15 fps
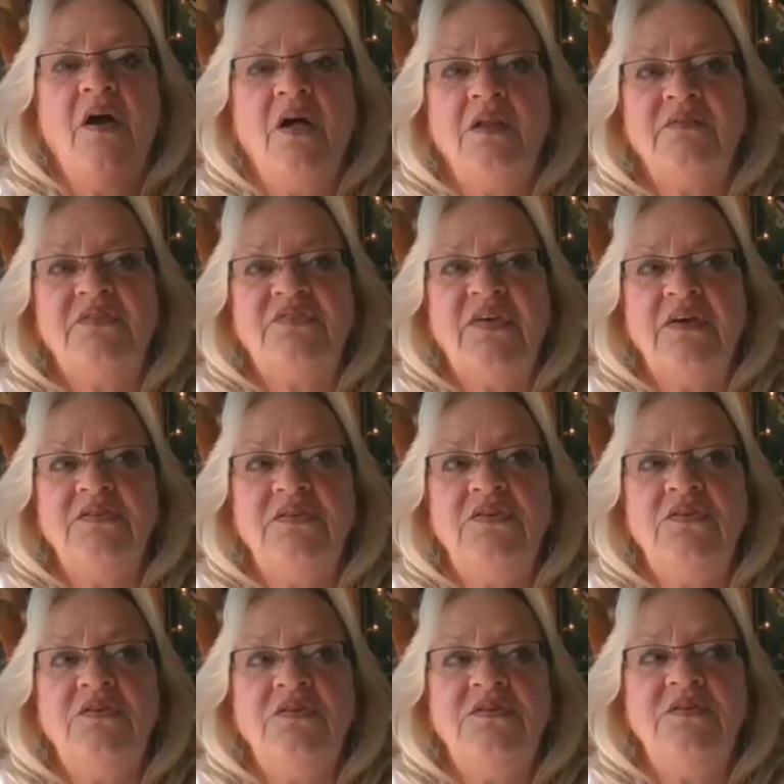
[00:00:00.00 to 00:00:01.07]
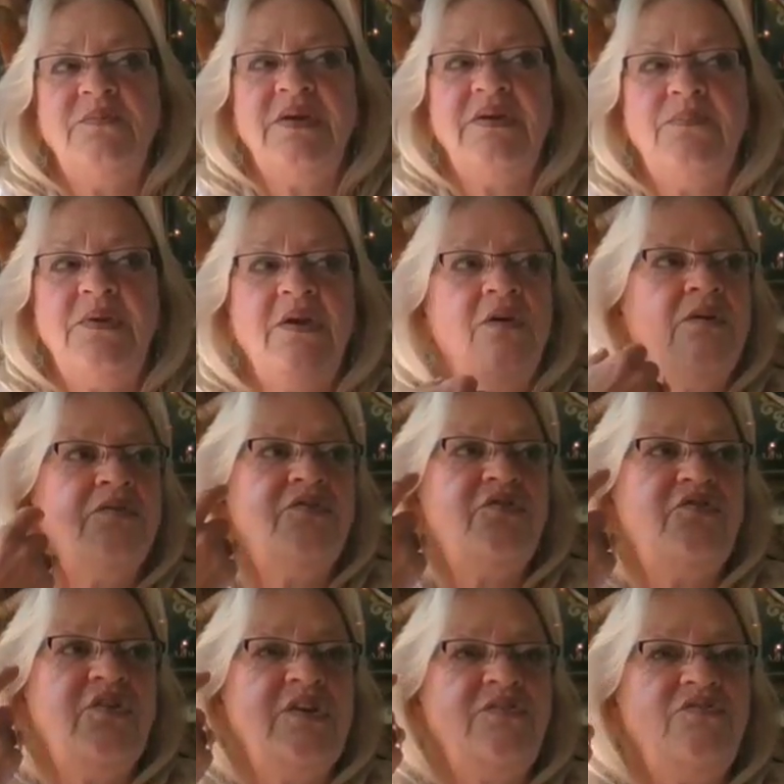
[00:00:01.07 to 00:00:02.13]
All of a sudden, you you may be going
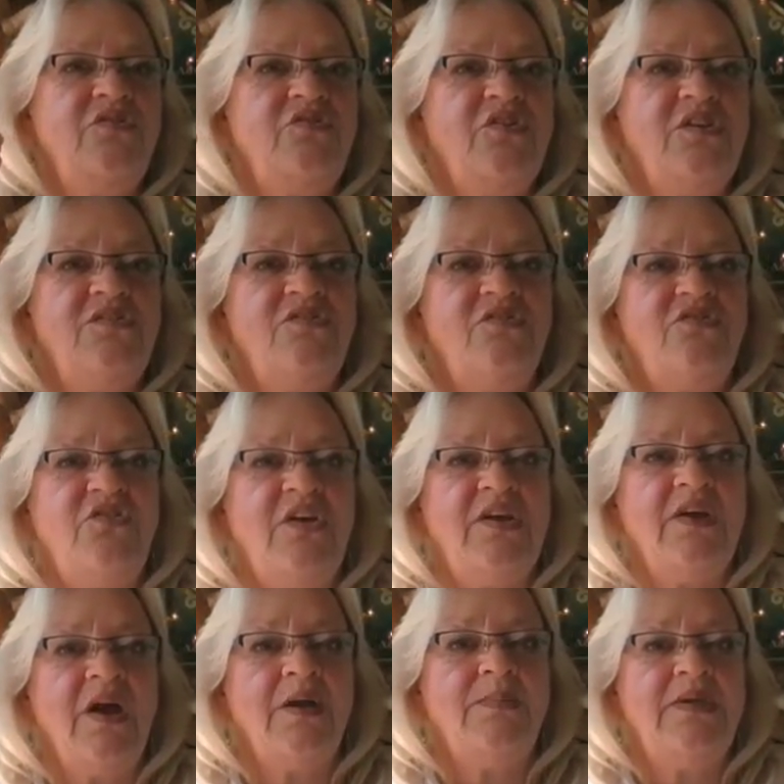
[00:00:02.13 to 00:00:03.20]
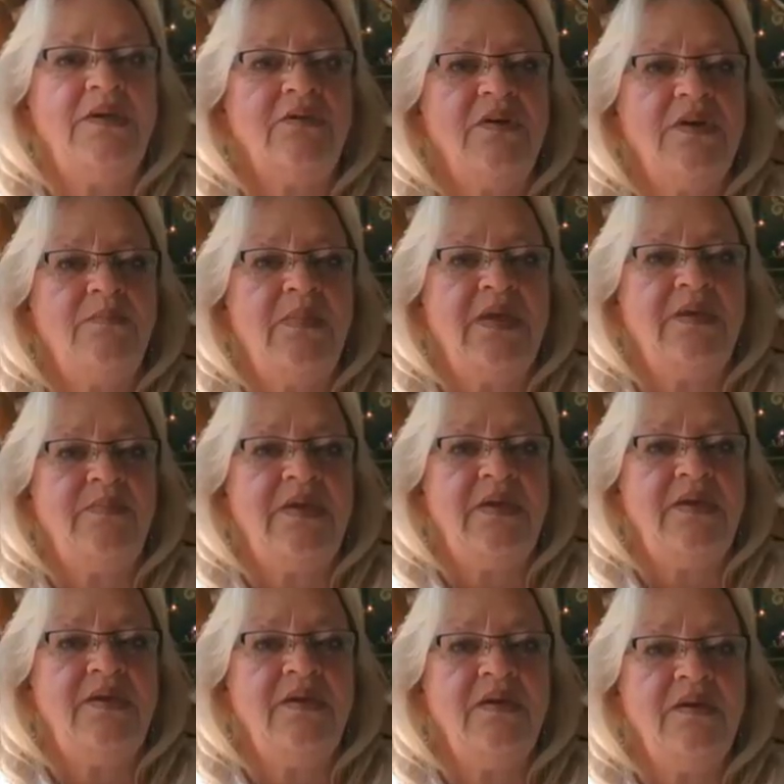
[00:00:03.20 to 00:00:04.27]
ching, ching, cha ching. I'm hearing
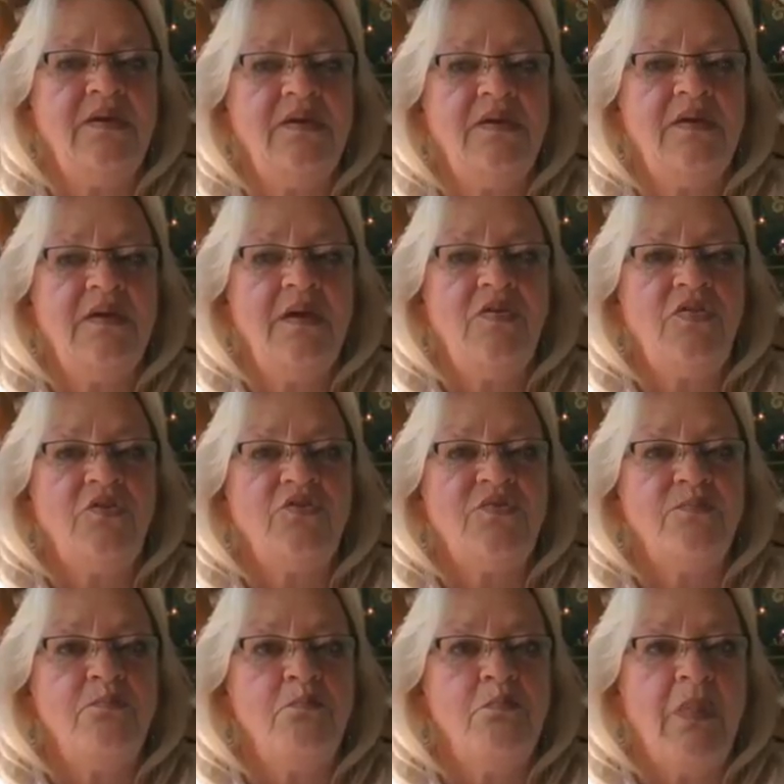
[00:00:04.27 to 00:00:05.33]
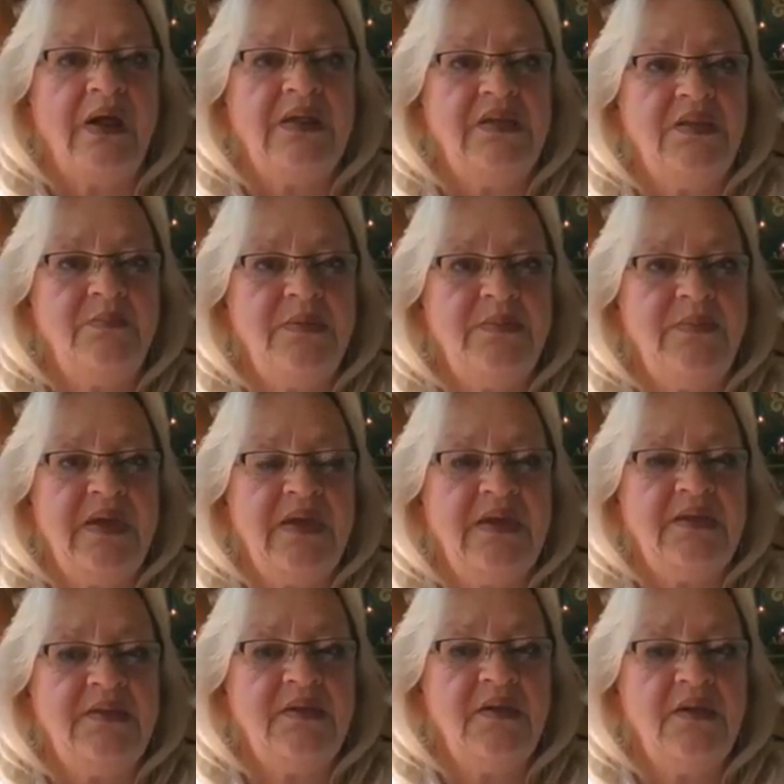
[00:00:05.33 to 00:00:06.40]
maybe there's money to be
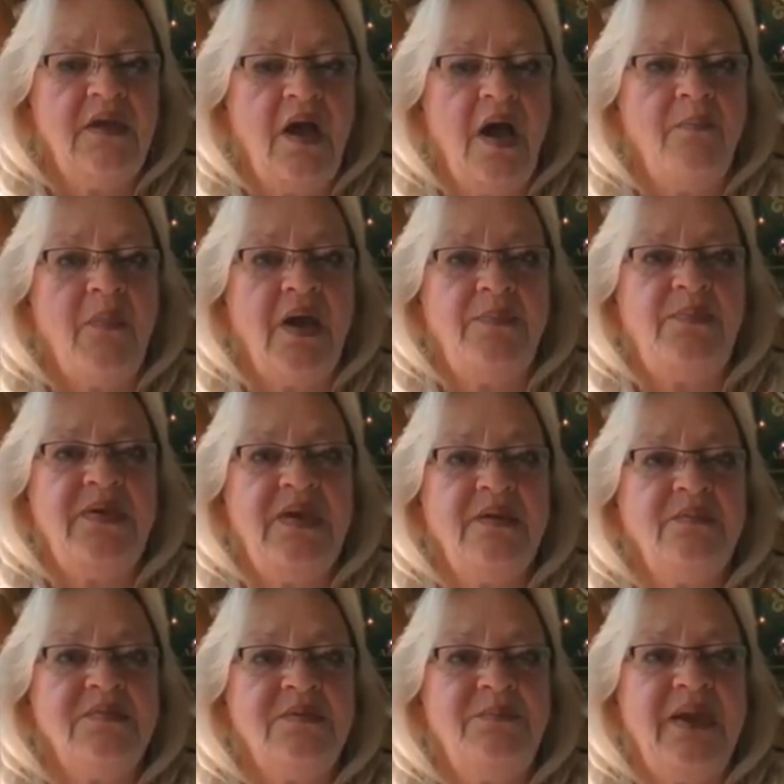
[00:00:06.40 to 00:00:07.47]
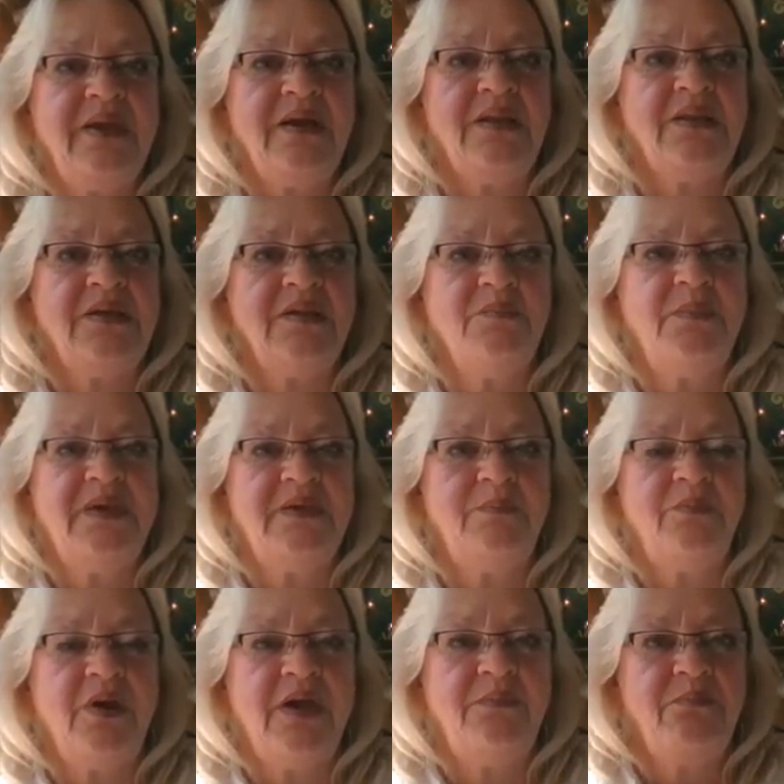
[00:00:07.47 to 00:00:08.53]
made. I might be able to make a little bit
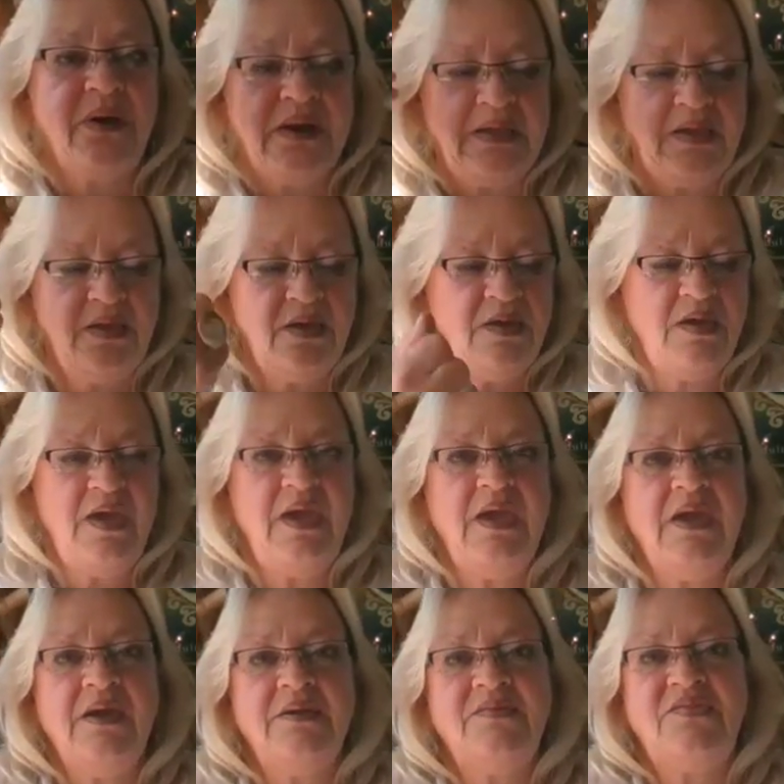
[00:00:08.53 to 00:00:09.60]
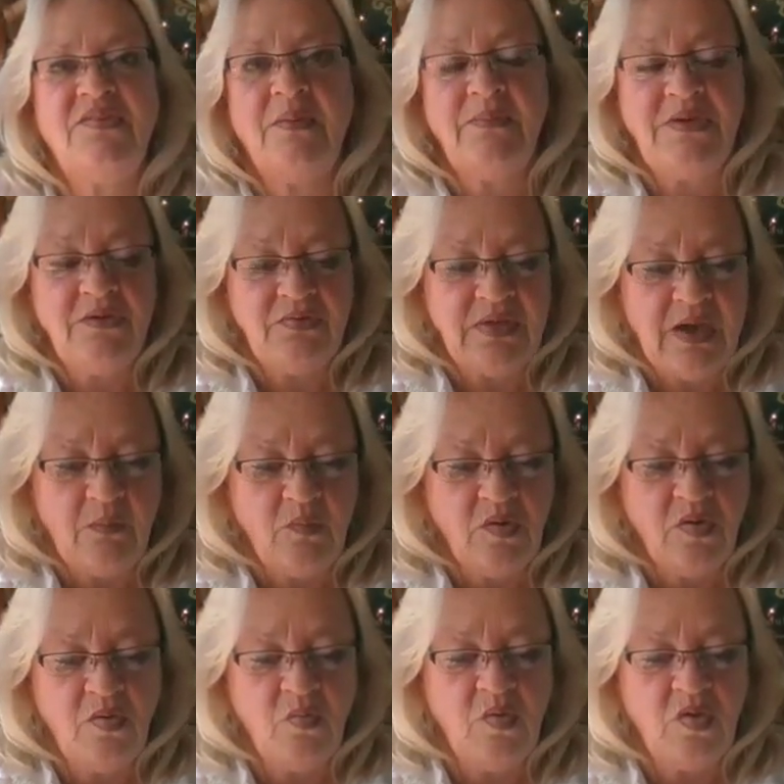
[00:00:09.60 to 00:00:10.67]
of bread money. And some of you, that
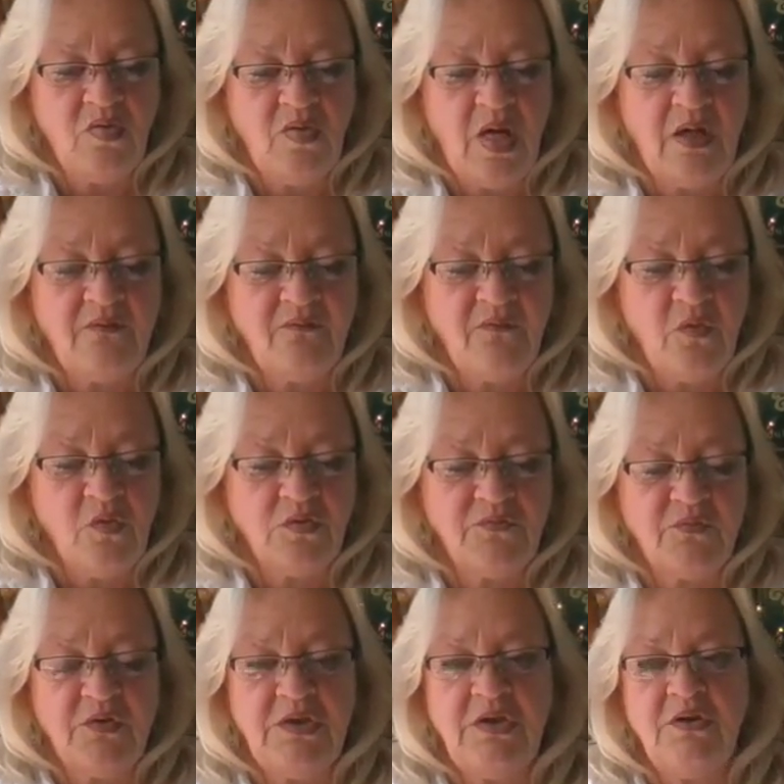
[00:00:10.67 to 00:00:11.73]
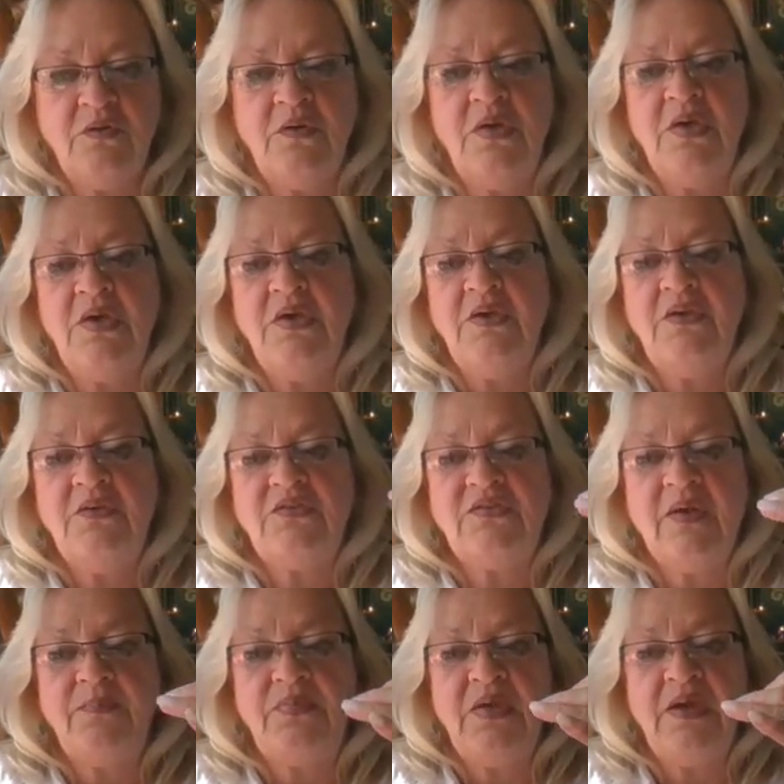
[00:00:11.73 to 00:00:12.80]
will, will unfold for you. Is
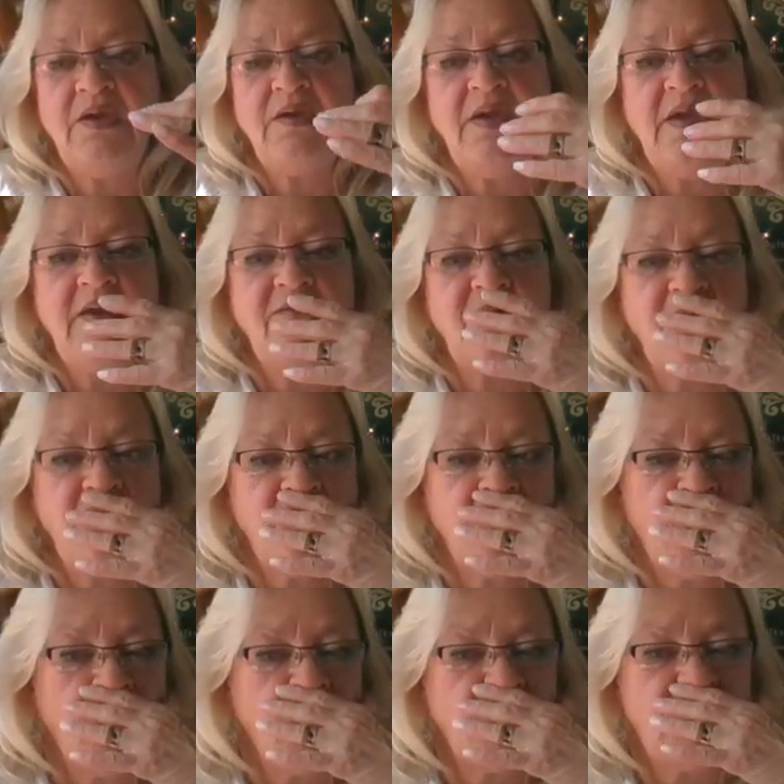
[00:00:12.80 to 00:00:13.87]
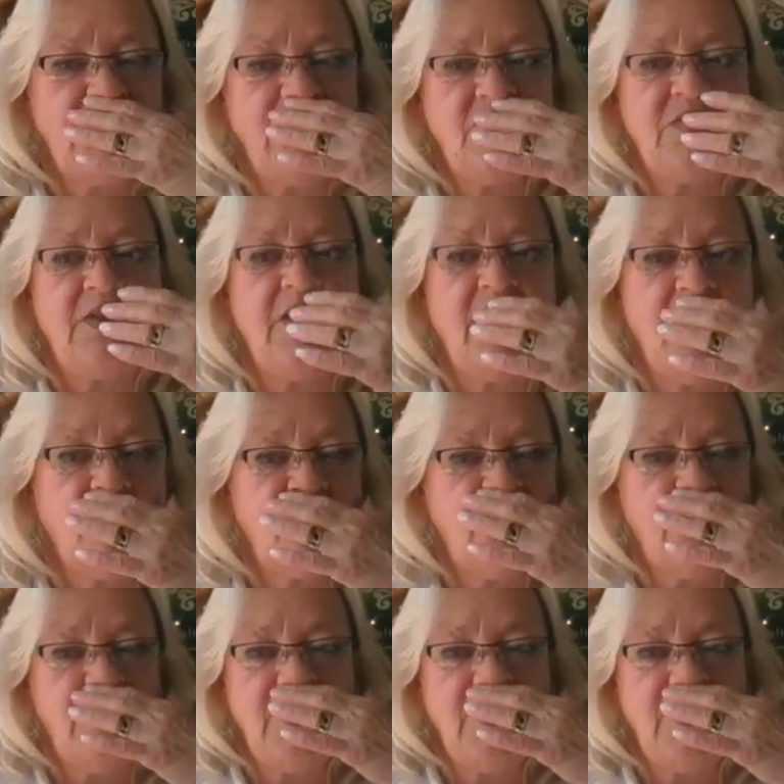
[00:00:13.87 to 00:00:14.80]
something, even for those of you that have